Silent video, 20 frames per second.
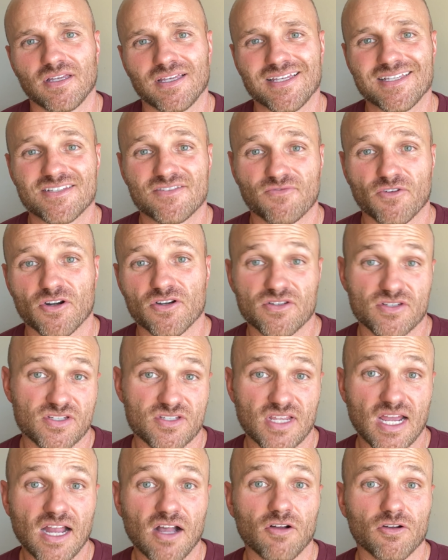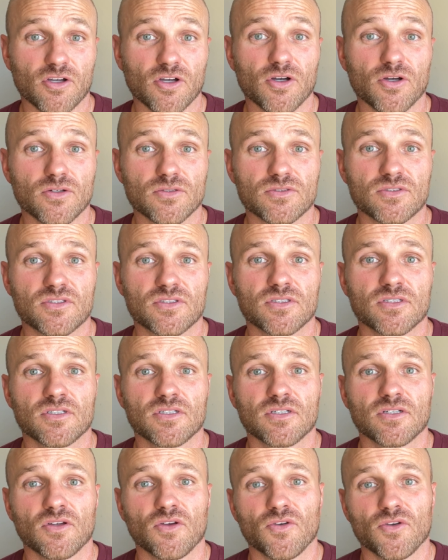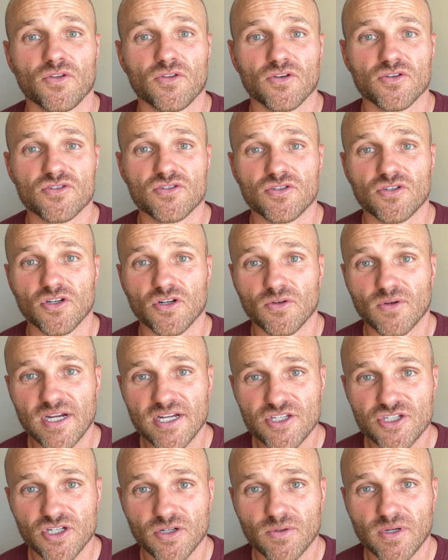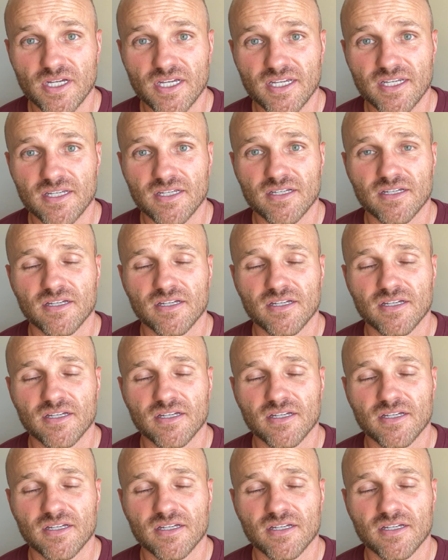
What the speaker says: As far as style goes, there's no HOA.